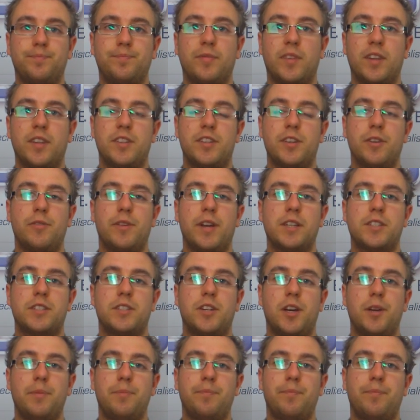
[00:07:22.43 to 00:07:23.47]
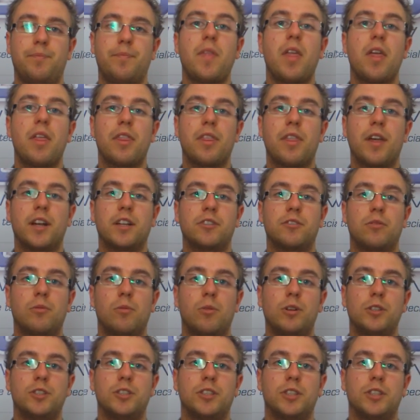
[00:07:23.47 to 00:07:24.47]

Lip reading: Until next time, thanks for watching.